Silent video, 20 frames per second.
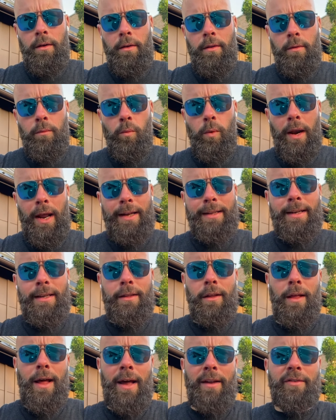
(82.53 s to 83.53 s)
when I did
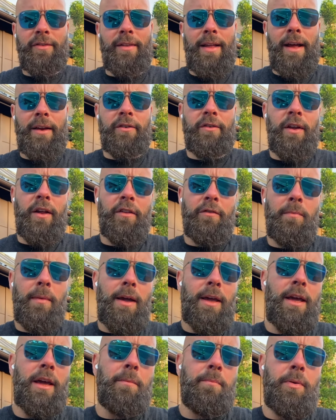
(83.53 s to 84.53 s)
the last snatch test, my
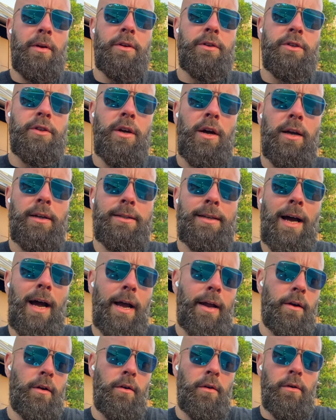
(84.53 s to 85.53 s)
hip hinge got
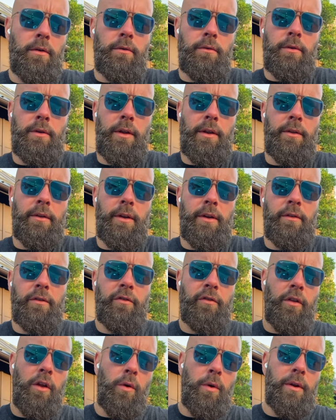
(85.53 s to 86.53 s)
tired and it
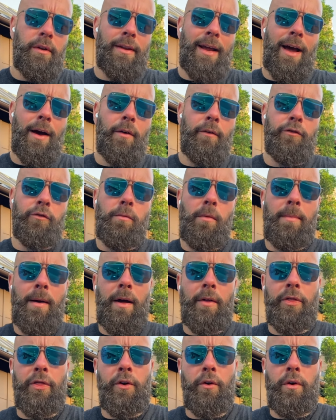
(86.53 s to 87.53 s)
slowed it down from
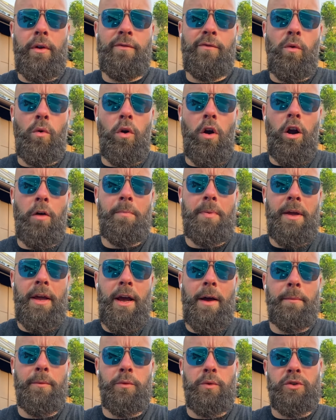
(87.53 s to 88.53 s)
about 34
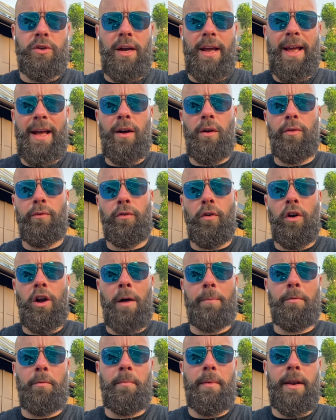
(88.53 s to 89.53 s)
RPMs, which I held for a
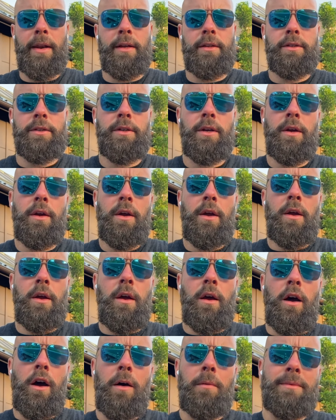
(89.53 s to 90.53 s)
couple minutes,
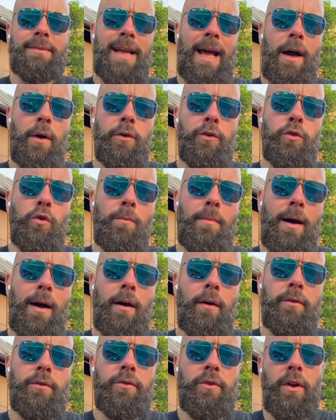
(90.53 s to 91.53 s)
down to
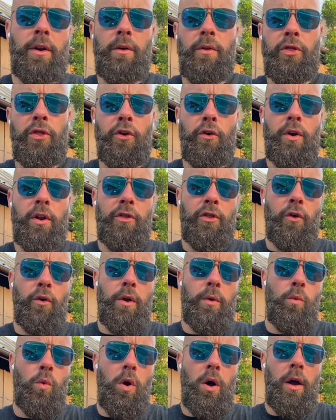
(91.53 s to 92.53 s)
about 30,
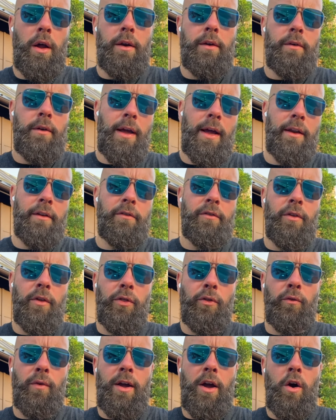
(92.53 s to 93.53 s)
31, hence the
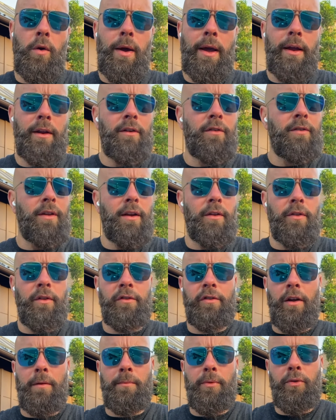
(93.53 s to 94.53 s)
308 instead of the
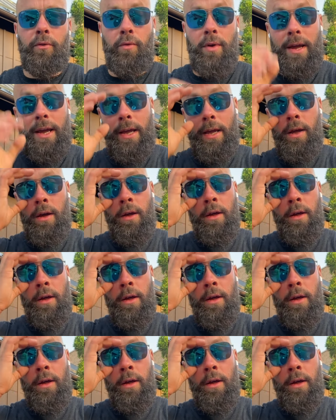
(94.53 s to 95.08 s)
sub 3.